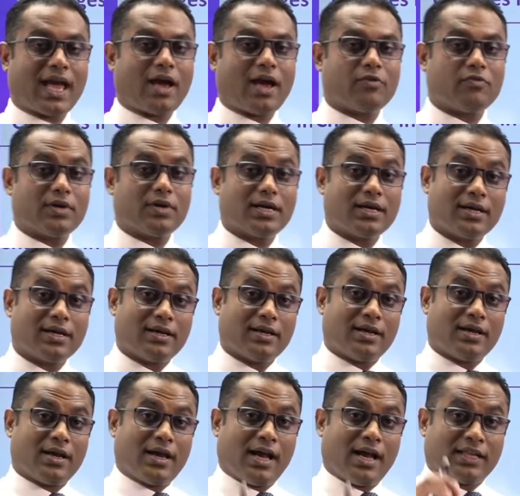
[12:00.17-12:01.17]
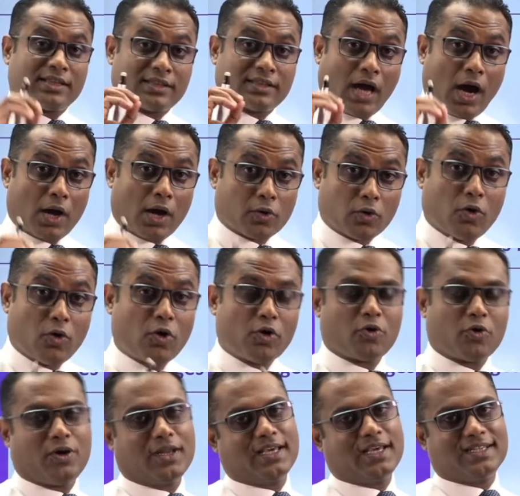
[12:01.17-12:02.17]
have a thorough
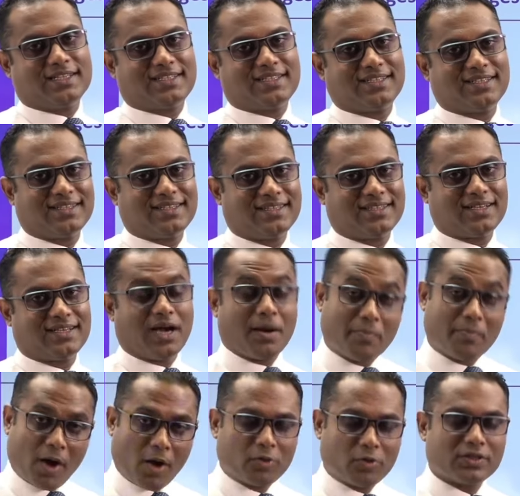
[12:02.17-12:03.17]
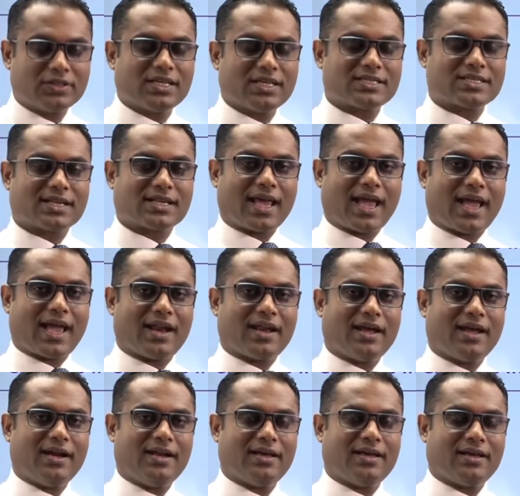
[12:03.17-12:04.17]
knowledge about the
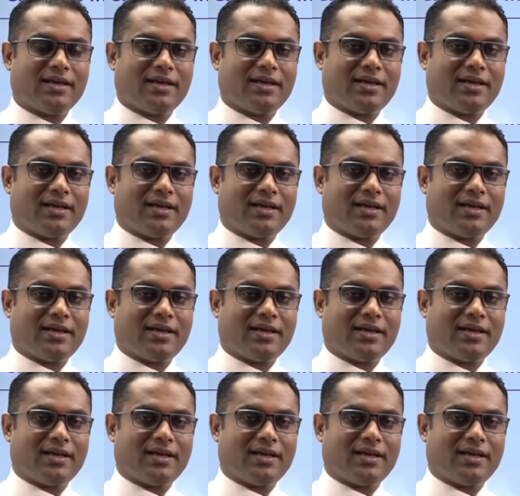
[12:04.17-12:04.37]
standard,